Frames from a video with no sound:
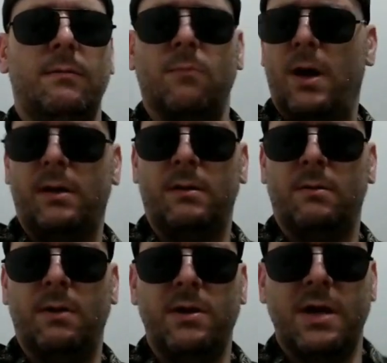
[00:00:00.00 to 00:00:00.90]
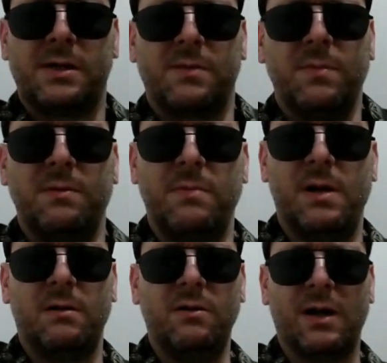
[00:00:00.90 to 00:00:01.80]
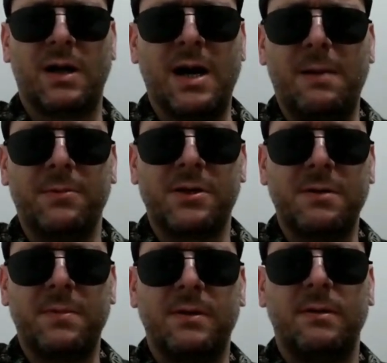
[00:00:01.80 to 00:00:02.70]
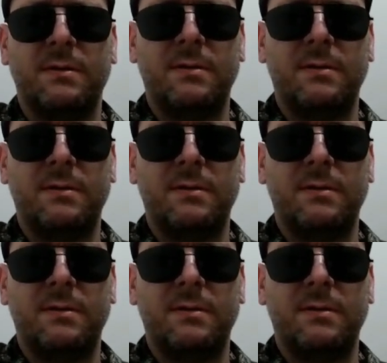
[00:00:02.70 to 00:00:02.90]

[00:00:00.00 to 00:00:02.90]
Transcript: Why are you asking me, man? Are you a cop or something?